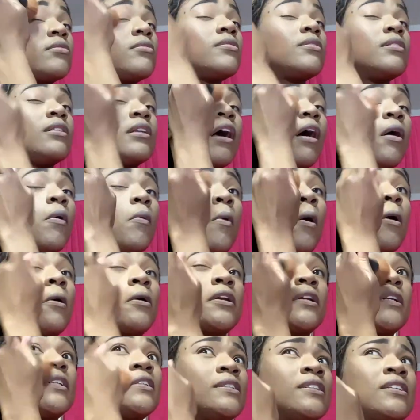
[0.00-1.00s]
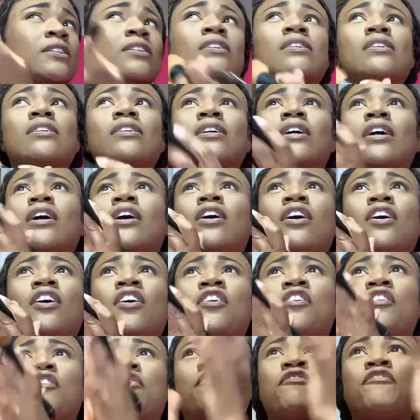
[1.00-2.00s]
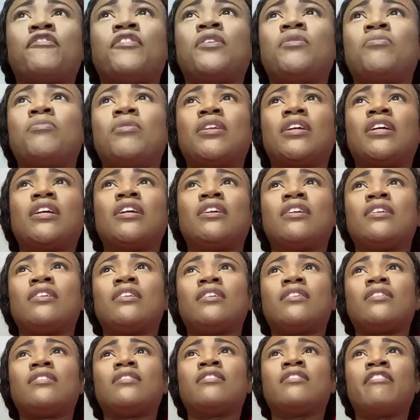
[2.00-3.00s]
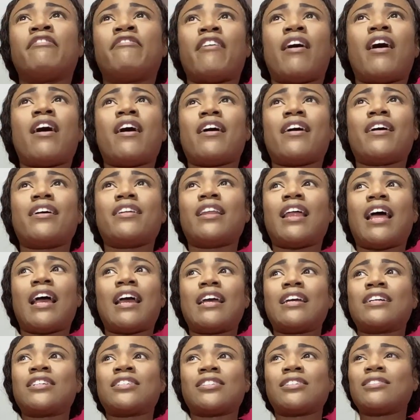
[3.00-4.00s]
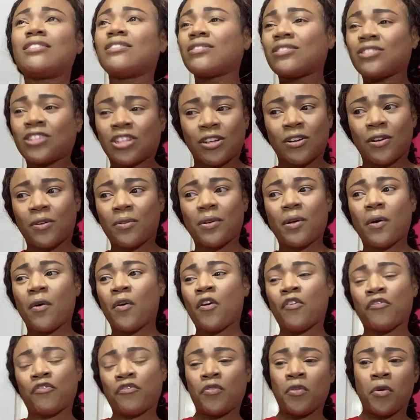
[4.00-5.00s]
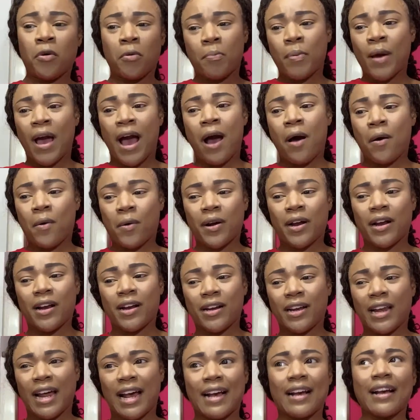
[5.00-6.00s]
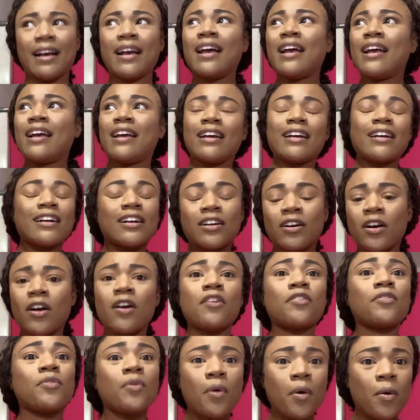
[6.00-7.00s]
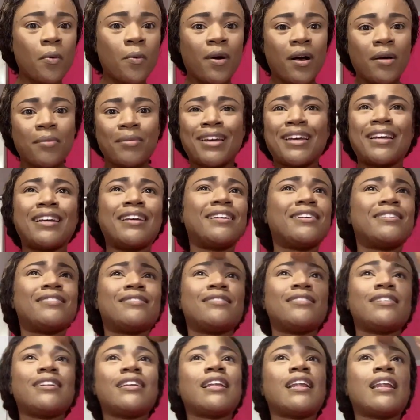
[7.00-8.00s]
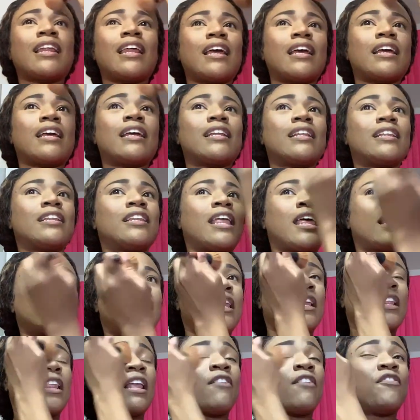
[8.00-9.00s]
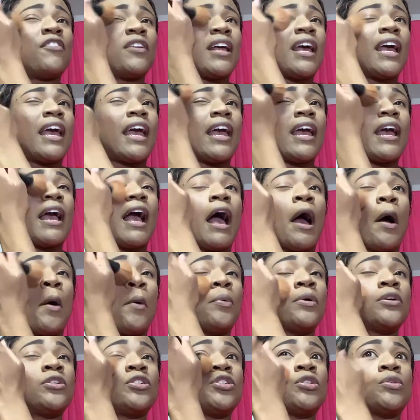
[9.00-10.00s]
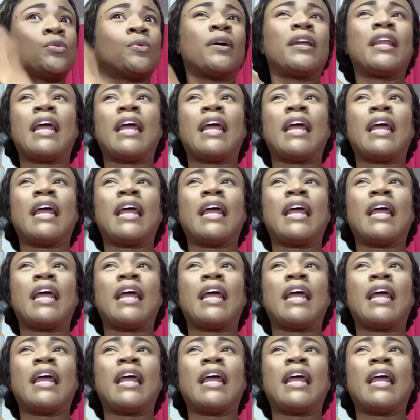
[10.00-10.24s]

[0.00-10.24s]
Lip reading: not walking into her feminine divine. Like, she don't know her full power. Like, girl, you a woman. Like, they think they finna hang out with you and